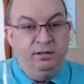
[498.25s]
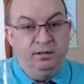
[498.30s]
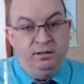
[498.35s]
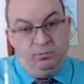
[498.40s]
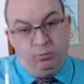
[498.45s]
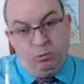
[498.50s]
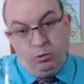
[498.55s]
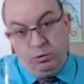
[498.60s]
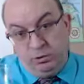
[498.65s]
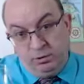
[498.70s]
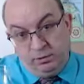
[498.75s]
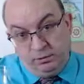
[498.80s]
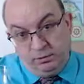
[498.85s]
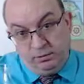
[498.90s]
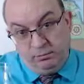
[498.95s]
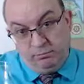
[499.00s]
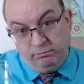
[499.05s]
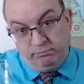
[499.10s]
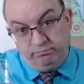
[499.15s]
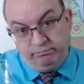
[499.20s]

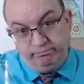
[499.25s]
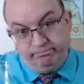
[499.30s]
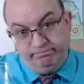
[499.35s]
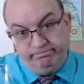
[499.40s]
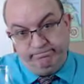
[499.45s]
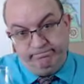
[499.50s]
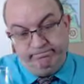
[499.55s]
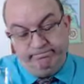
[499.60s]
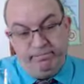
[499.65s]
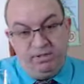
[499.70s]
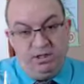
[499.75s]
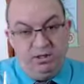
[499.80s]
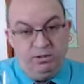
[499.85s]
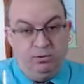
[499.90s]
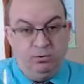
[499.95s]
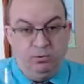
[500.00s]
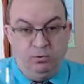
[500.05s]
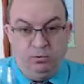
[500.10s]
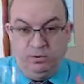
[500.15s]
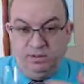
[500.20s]
world. You
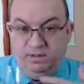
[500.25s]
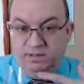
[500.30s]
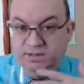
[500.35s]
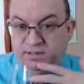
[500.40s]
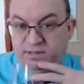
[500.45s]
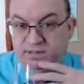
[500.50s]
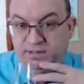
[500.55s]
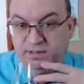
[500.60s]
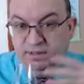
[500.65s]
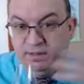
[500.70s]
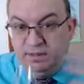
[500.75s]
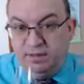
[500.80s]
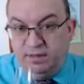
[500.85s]
know, this